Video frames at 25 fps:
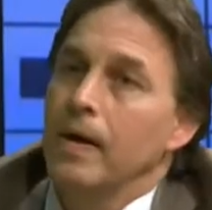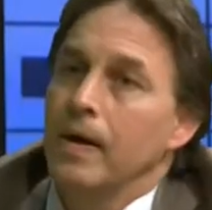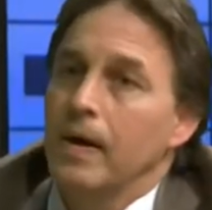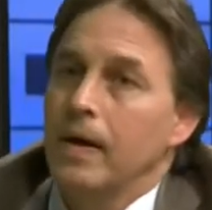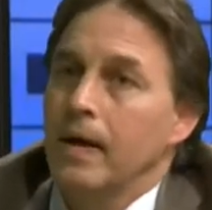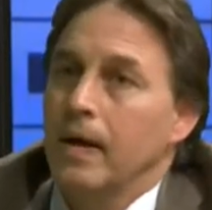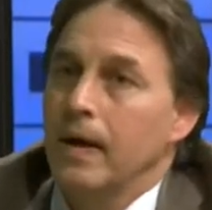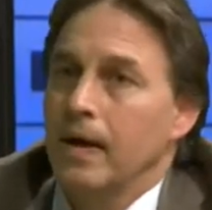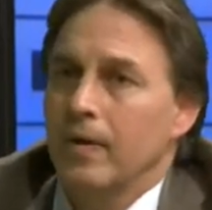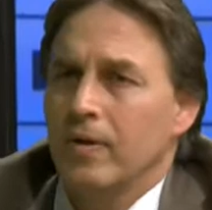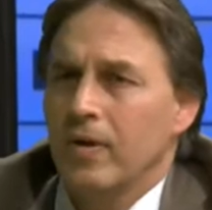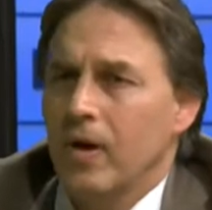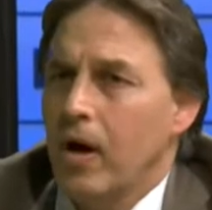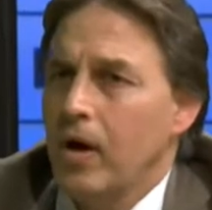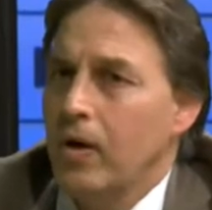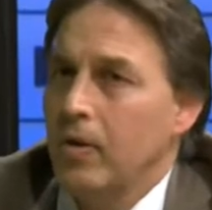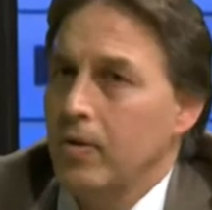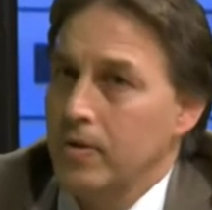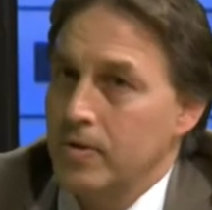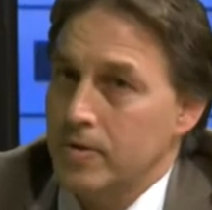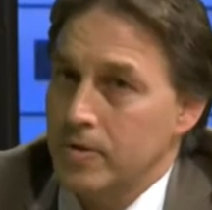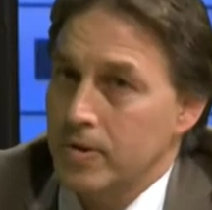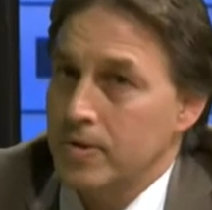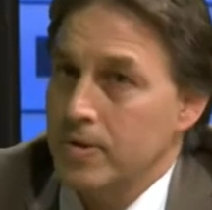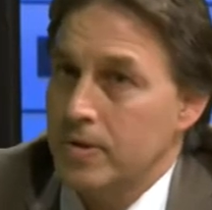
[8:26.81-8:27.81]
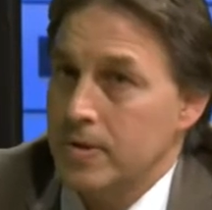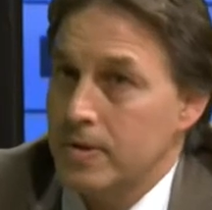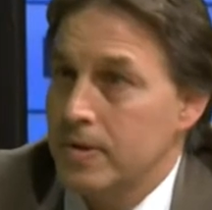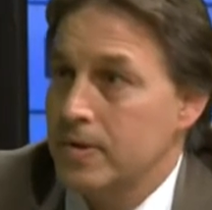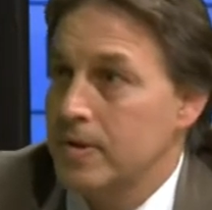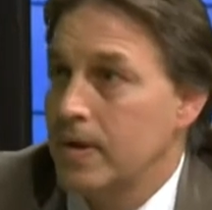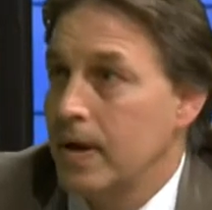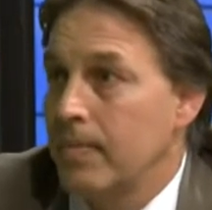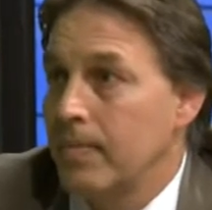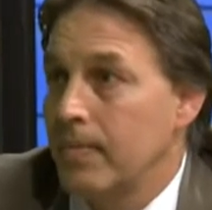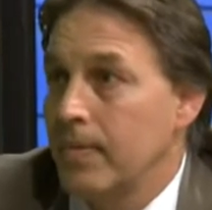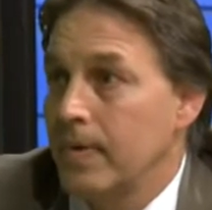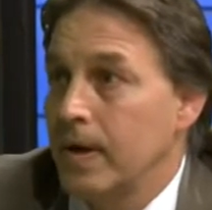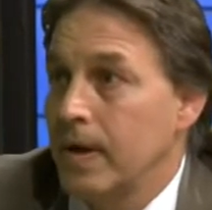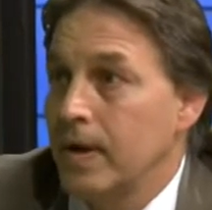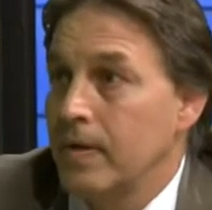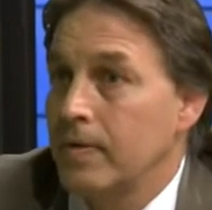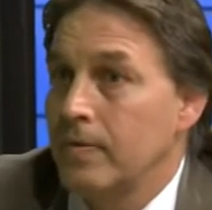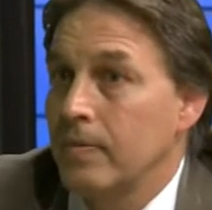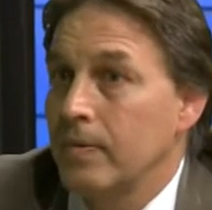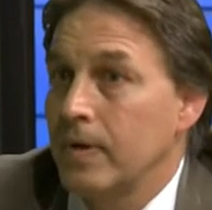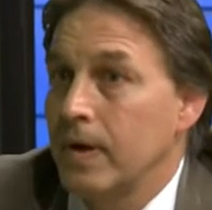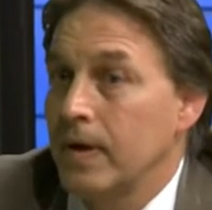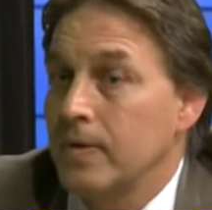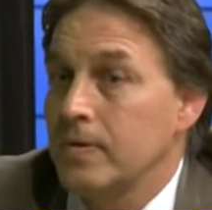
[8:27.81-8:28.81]
And college is a step in that
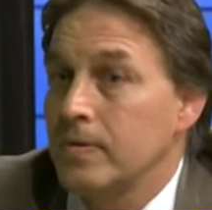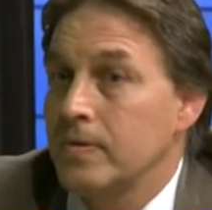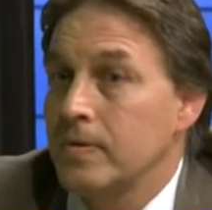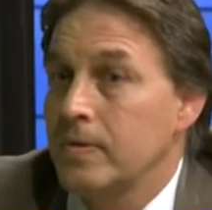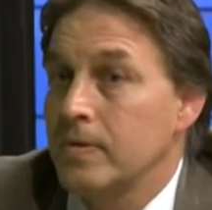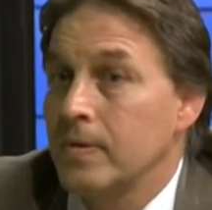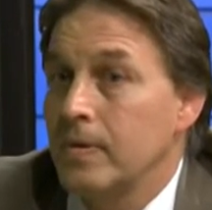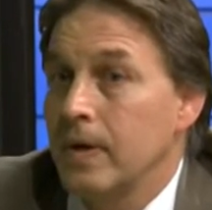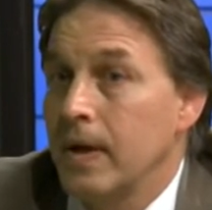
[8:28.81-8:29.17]
direction.